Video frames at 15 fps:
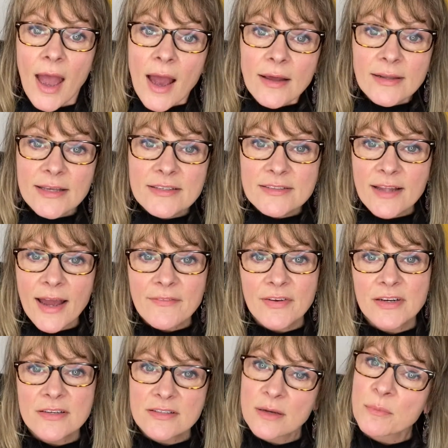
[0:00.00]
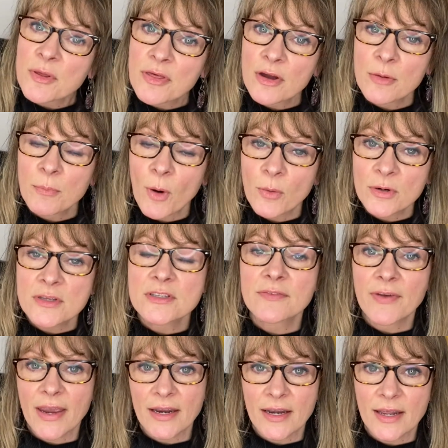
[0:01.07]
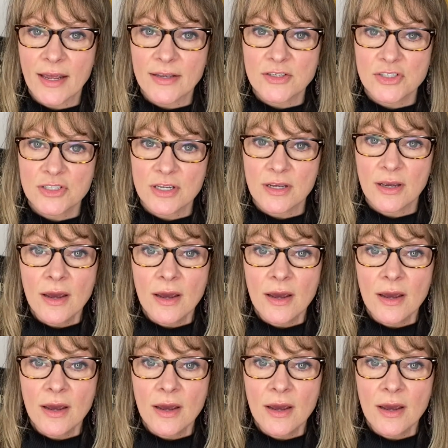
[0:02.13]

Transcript: Let's dive into some of the components of ADHD.